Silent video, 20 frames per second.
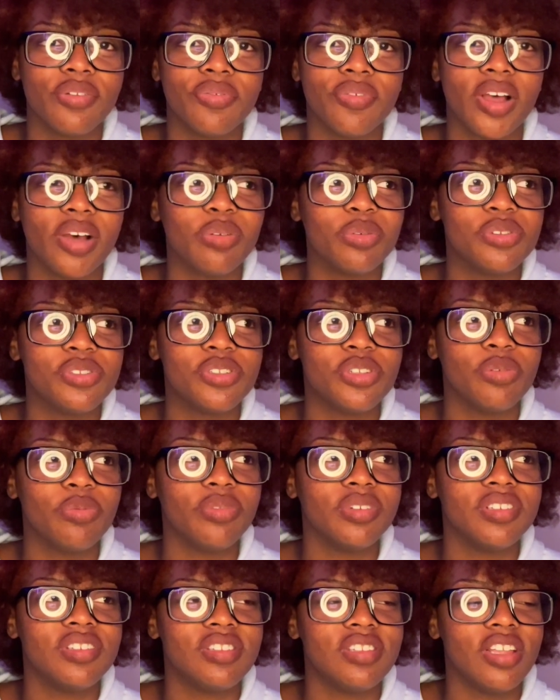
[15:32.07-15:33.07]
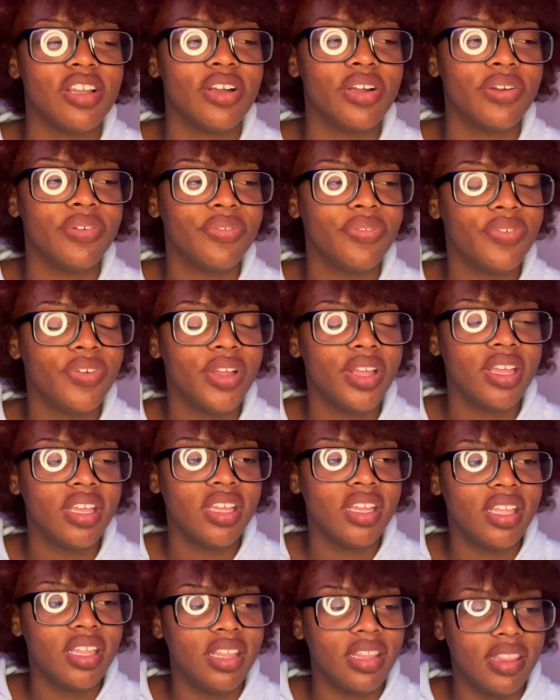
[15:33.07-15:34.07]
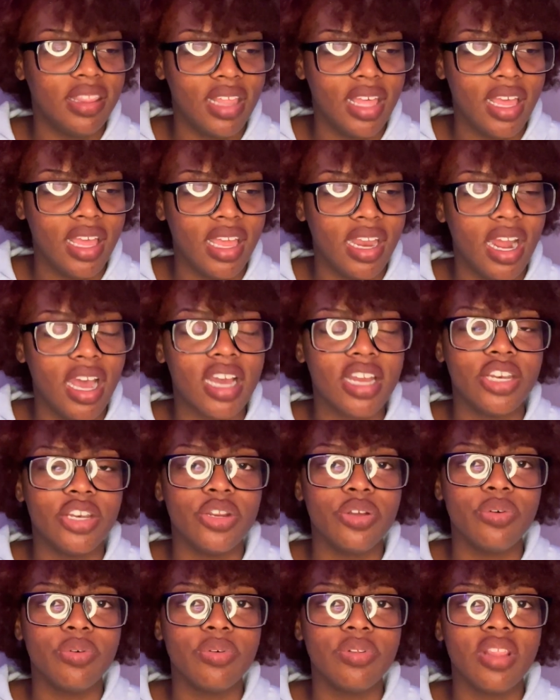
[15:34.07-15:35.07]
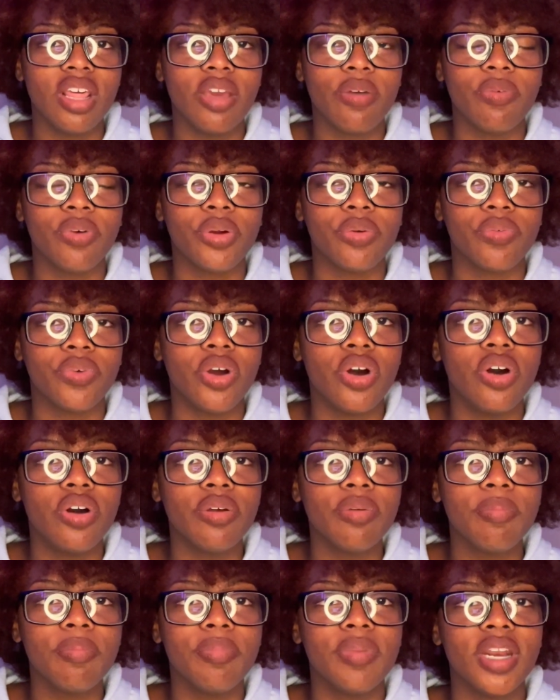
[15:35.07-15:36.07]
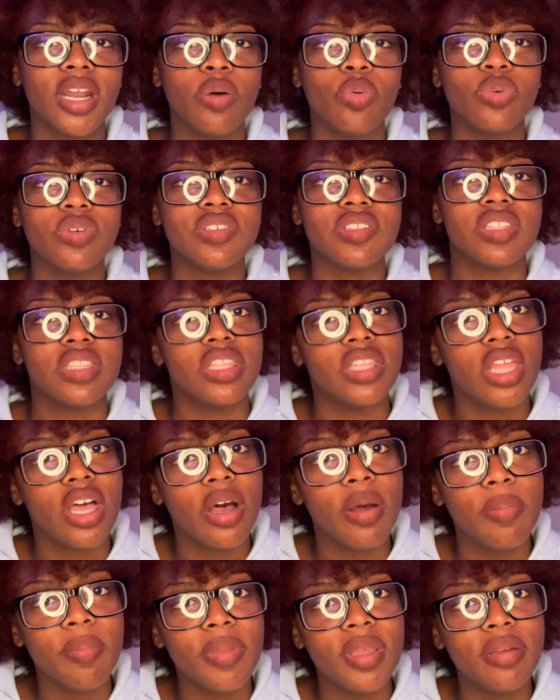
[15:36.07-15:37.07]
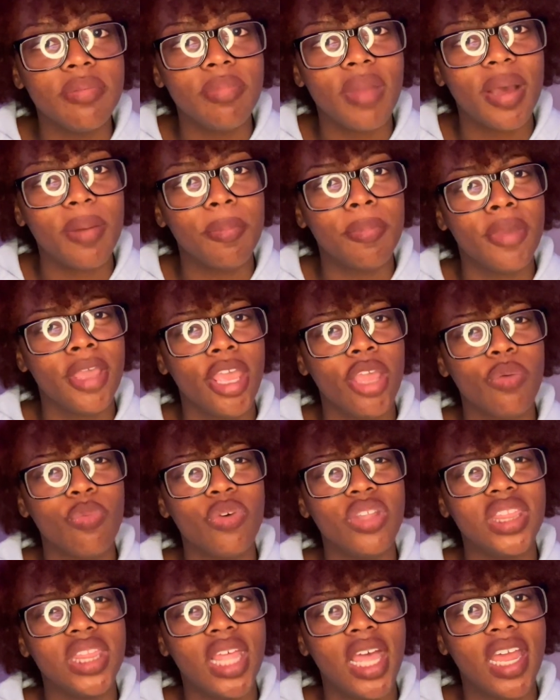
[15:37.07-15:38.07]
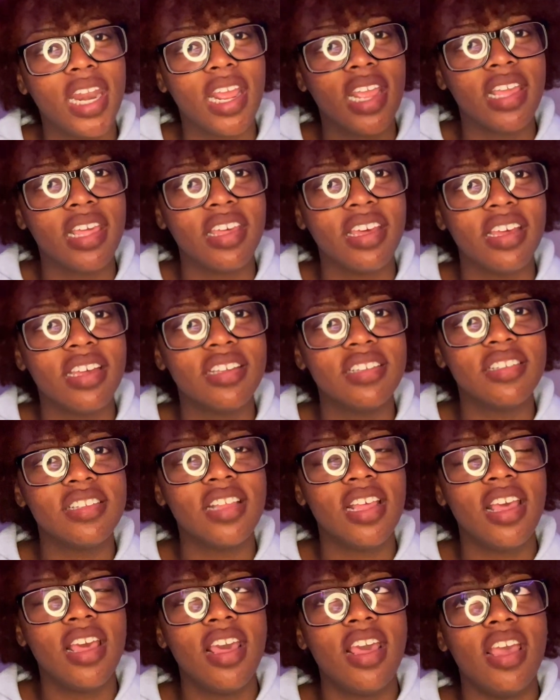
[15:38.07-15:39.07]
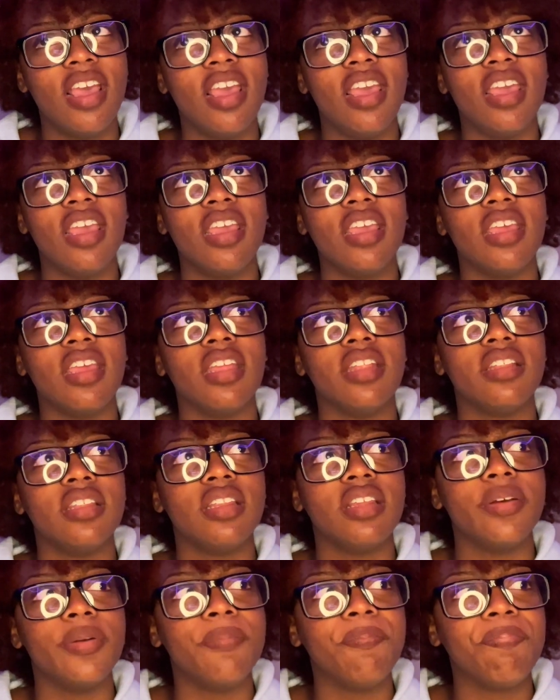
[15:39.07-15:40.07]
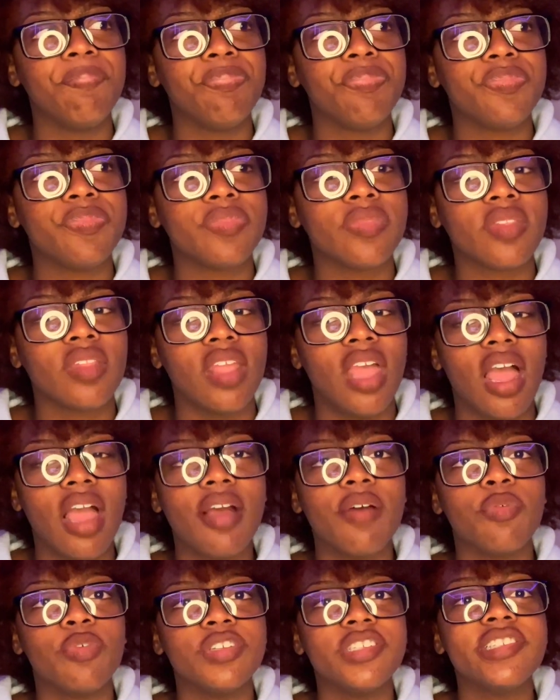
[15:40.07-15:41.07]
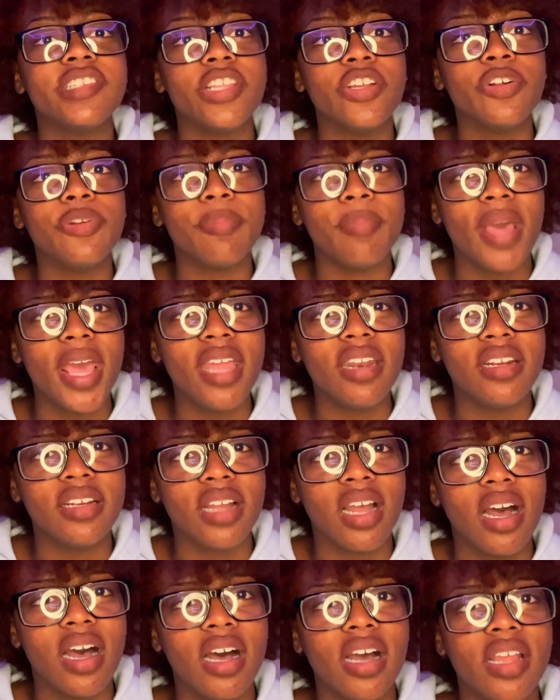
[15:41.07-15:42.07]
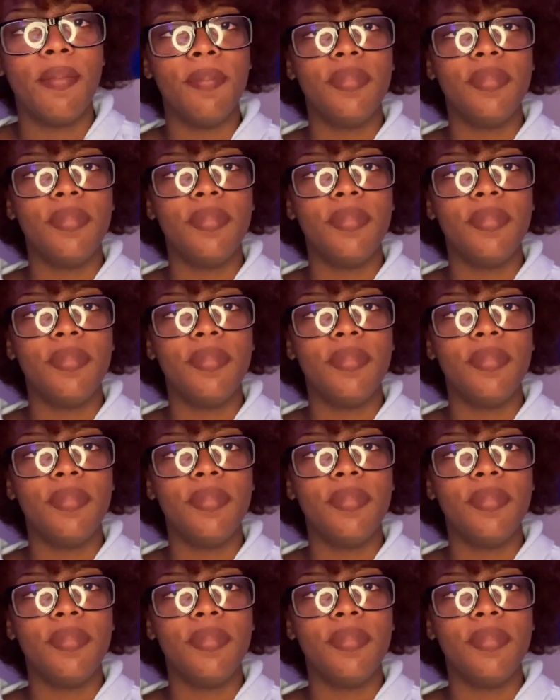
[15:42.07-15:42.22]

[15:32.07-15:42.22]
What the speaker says: I was doing stuff that I knew they were wrong, but I was numbing my pain with that, I guess. And I was still mad at God.